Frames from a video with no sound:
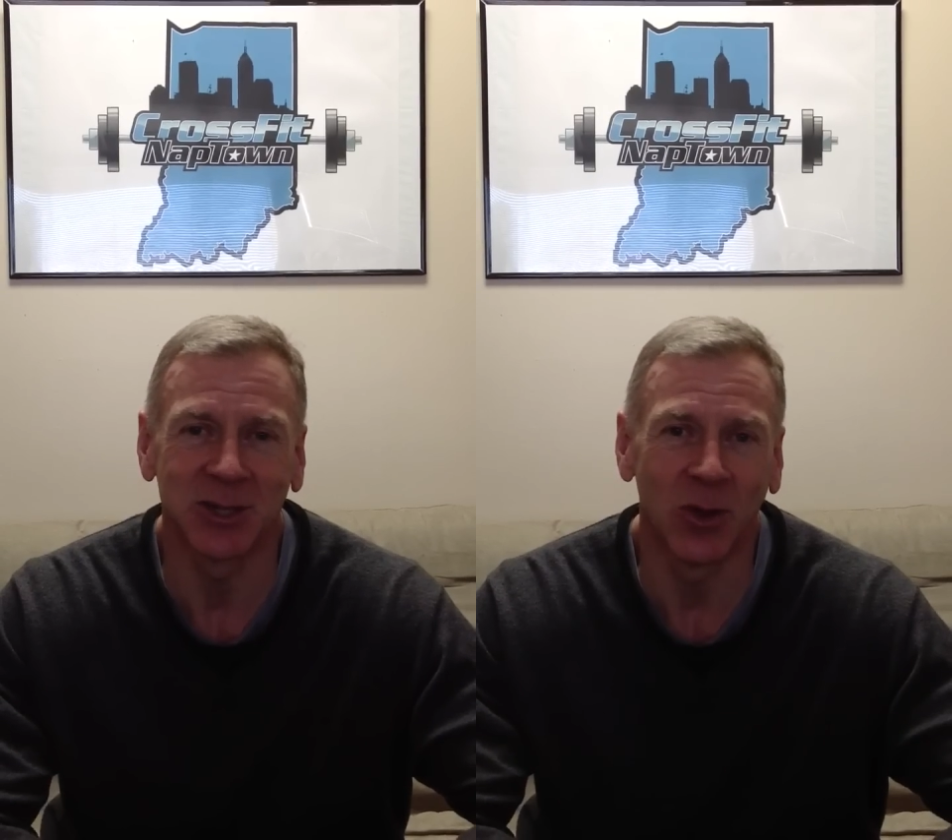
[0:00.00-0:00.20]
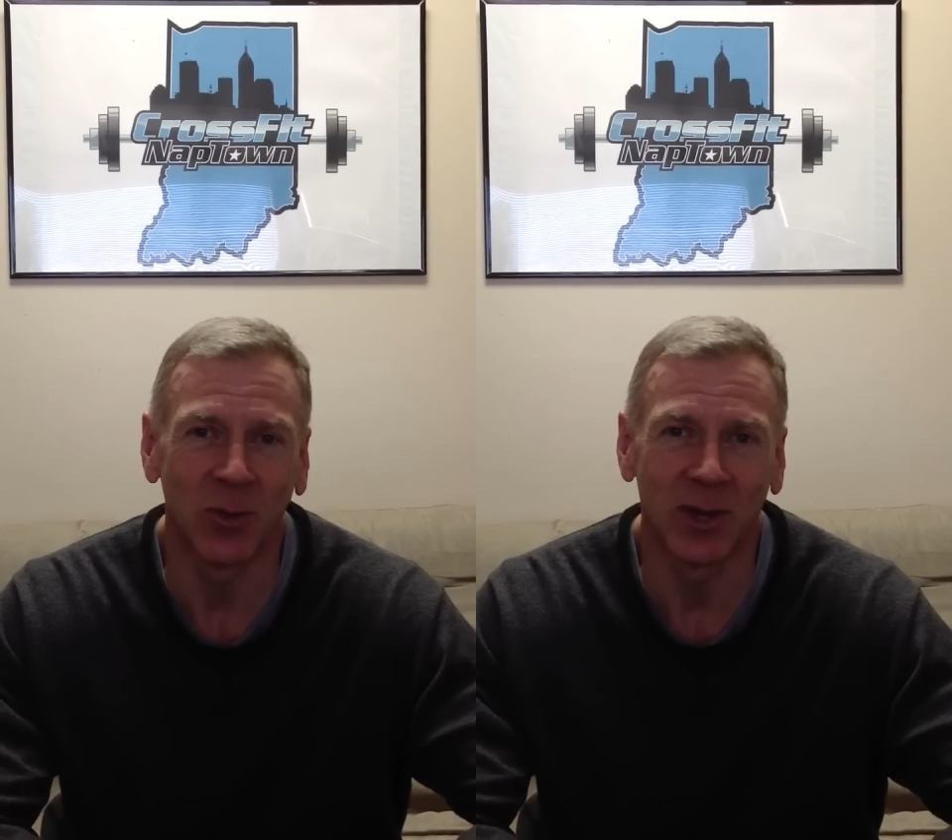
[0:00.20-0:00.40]

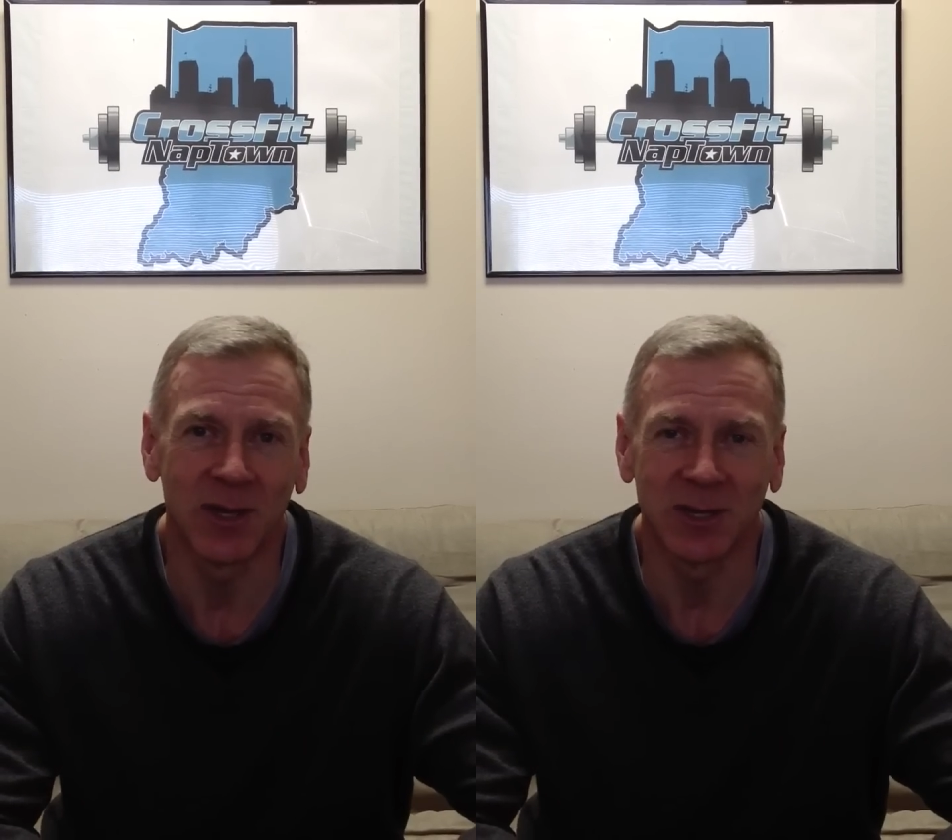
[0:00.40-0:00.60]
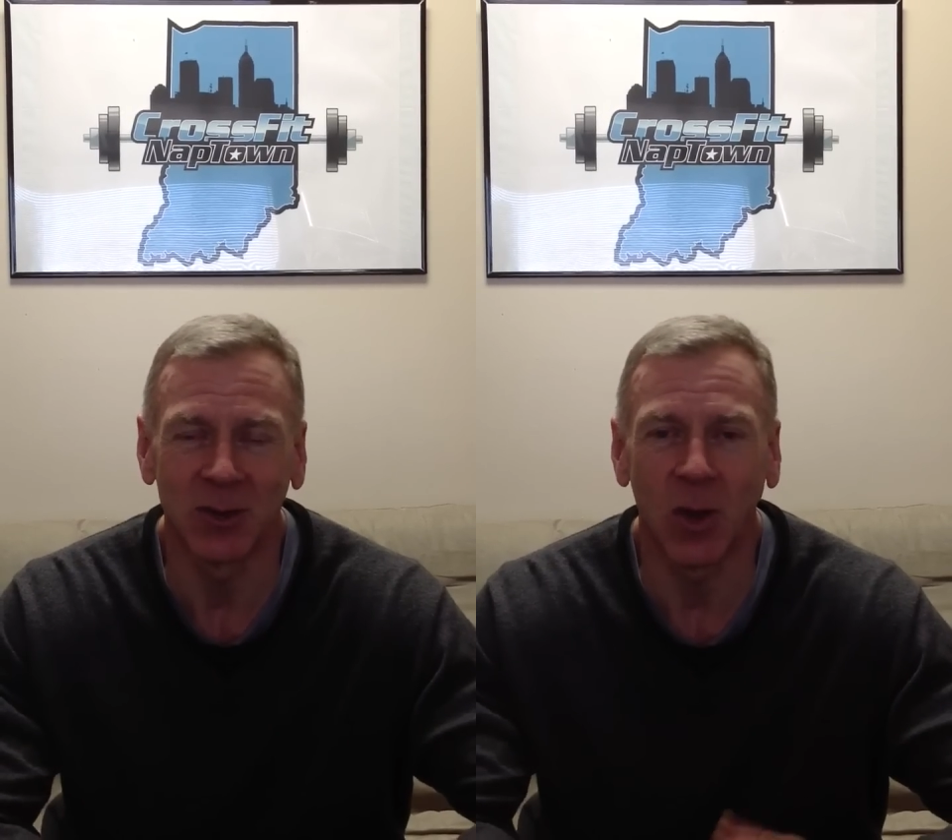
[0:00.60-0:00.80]
go in
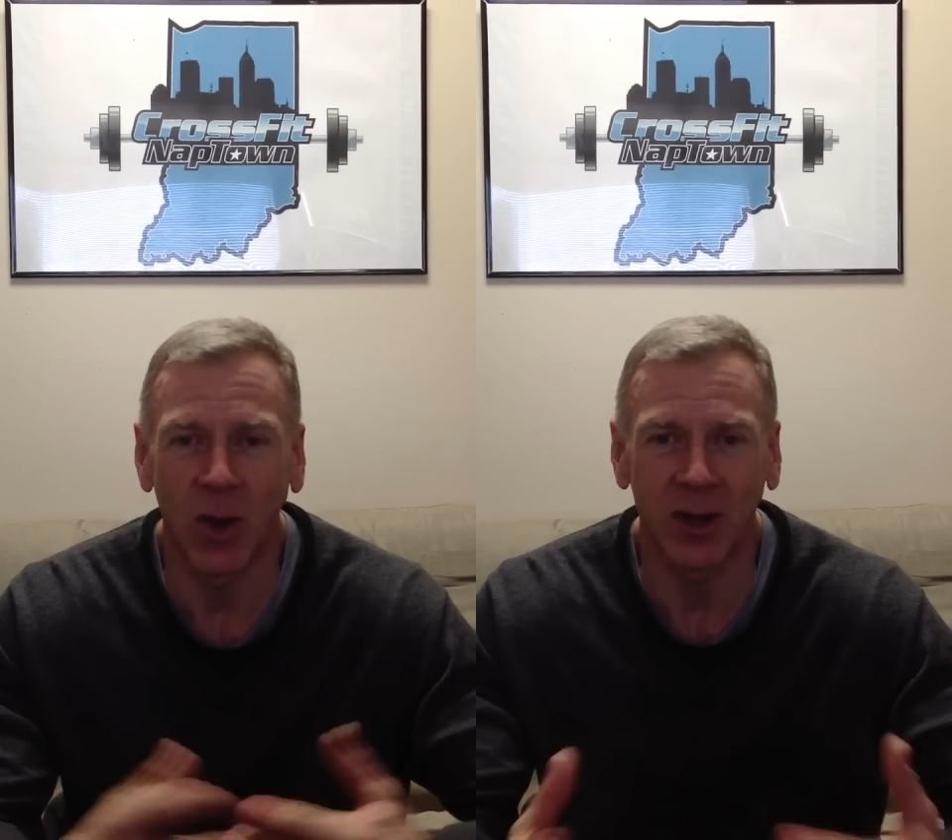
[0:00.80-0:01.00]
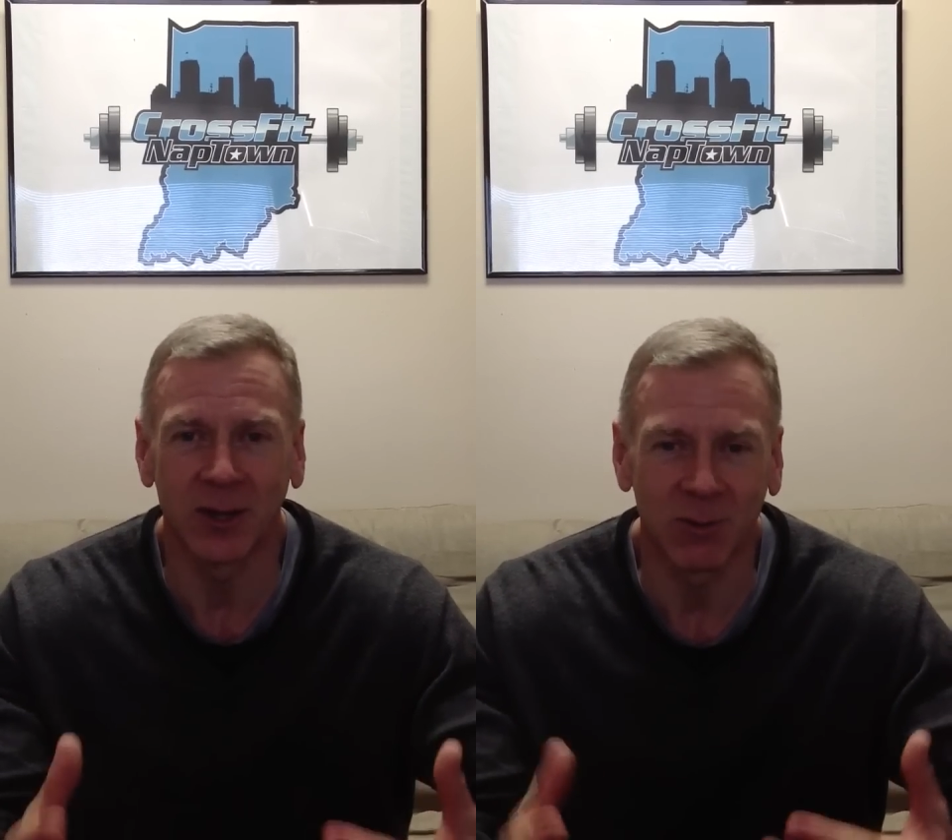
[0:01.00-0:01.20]
and you
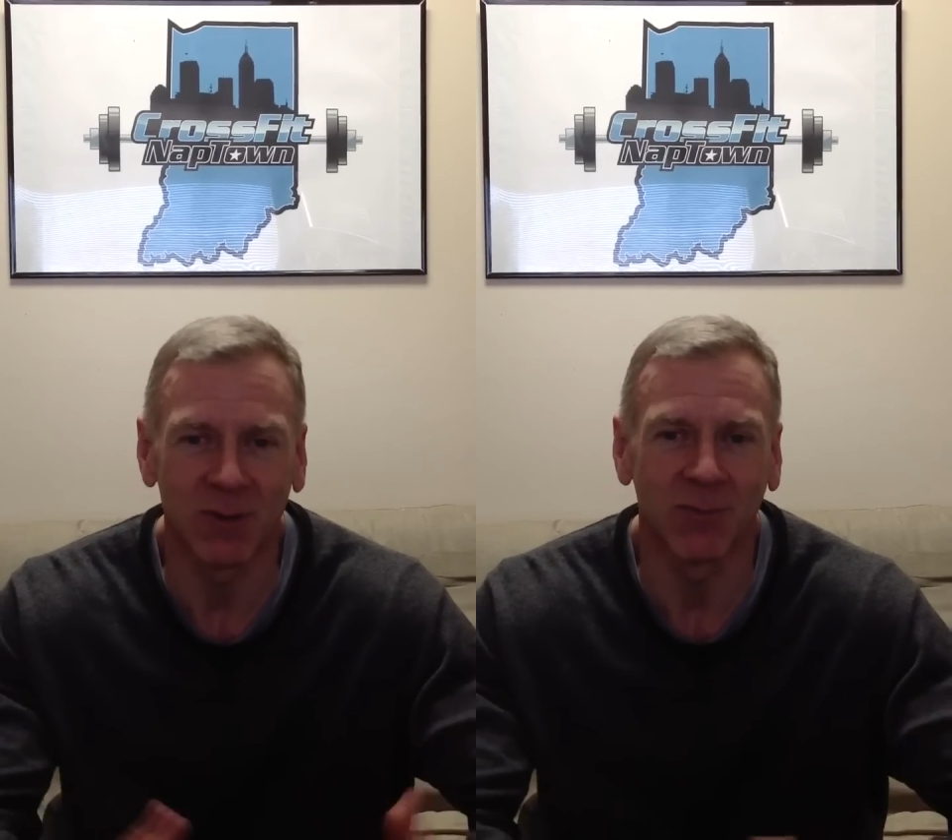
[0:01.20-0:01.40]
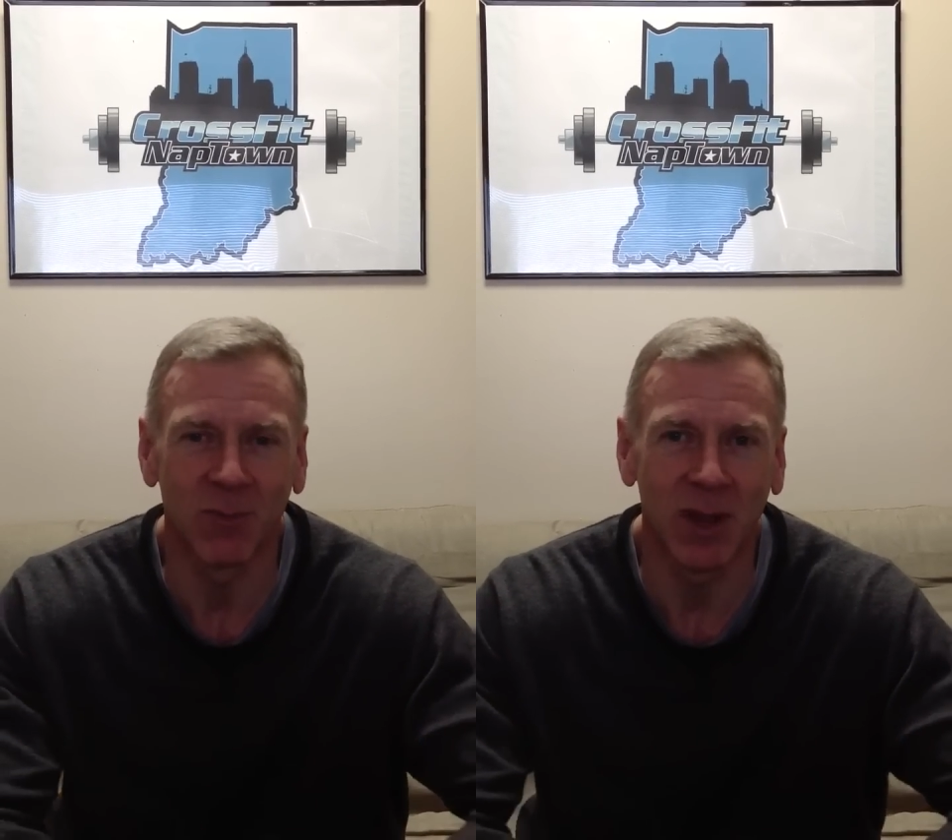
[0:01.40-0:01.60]
log your
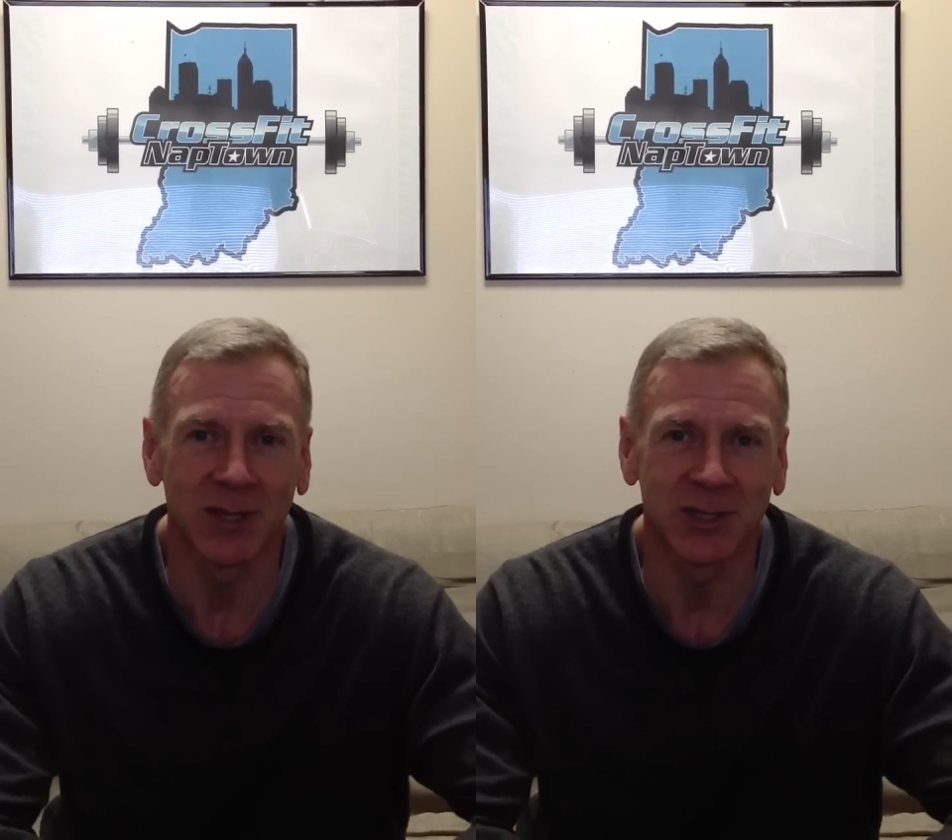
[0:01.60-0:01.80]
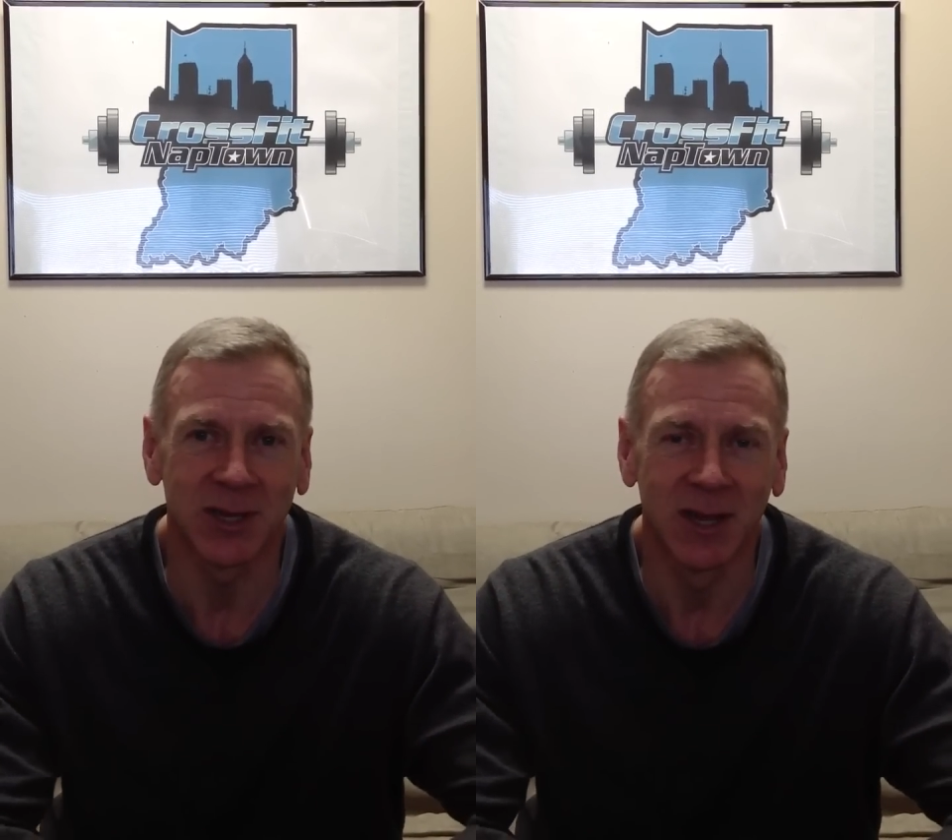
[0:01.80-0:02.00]

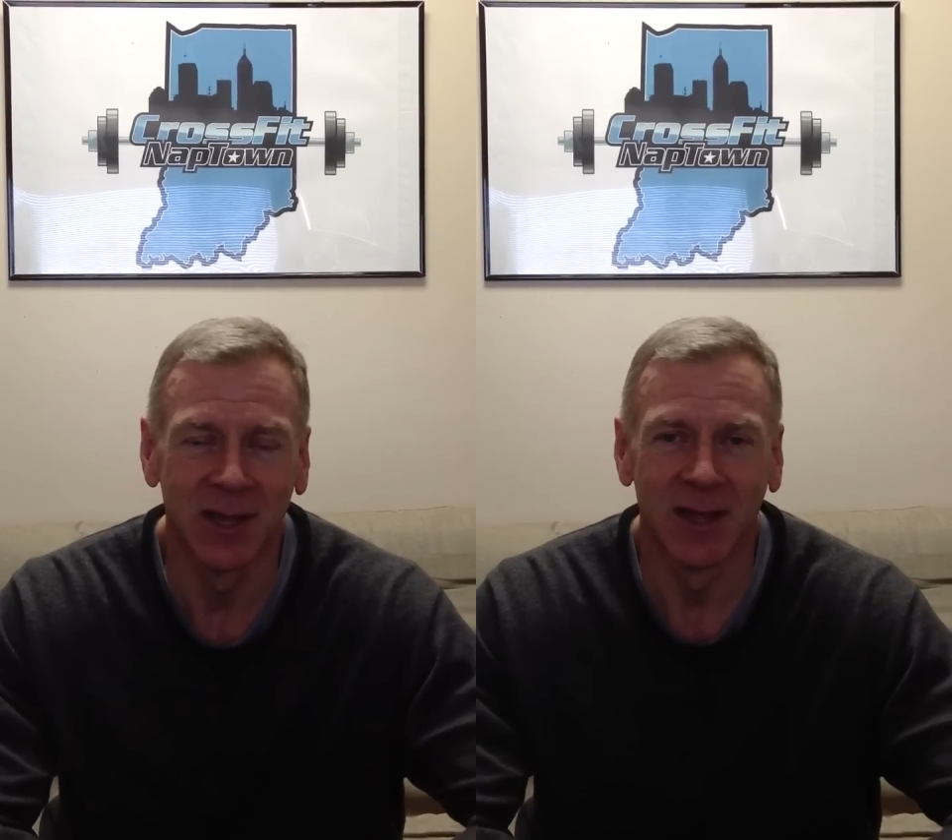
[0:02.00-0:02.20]
information,